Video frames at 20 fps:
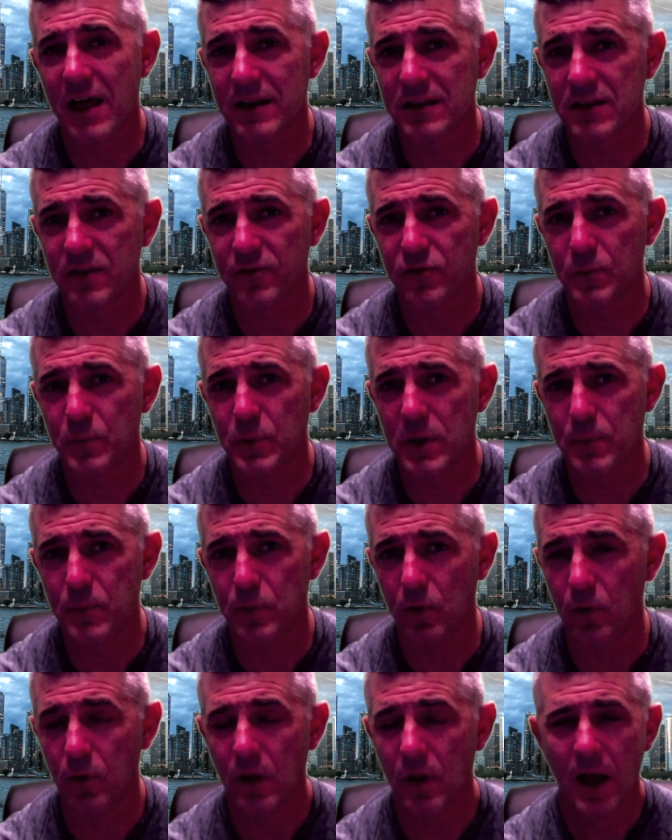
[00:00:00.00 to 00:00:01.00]
different people.
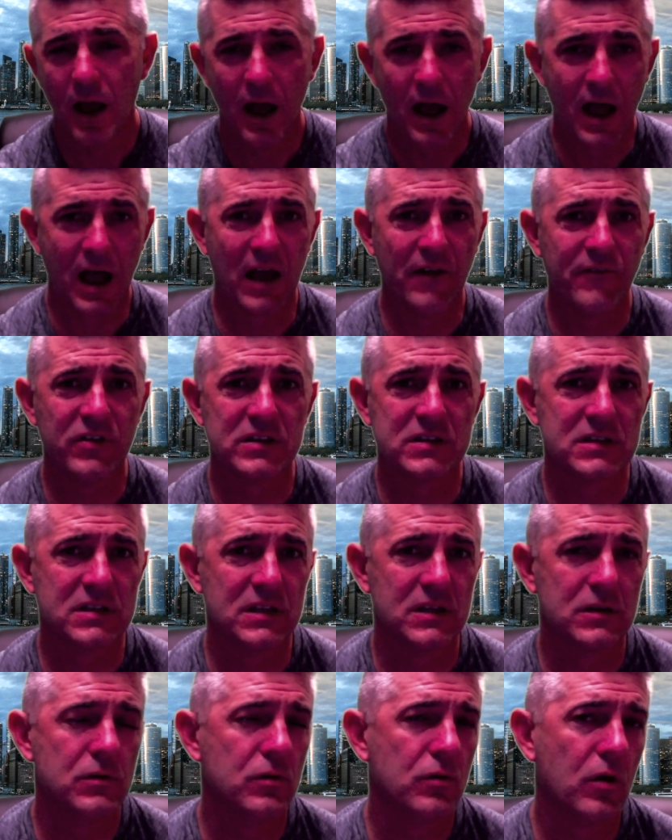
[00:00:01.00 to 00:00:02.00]
Obviously,
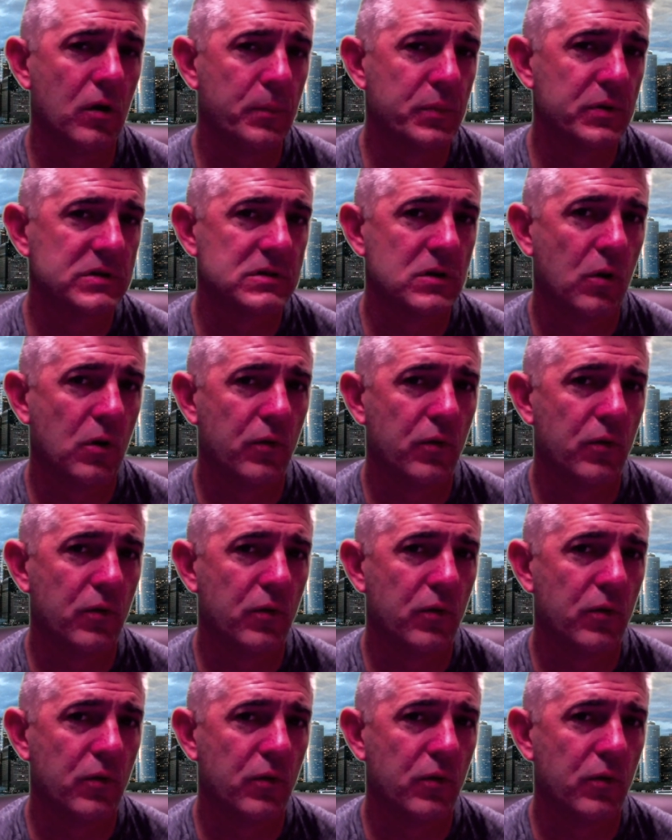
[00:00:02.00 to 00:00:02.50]
Newdorp is known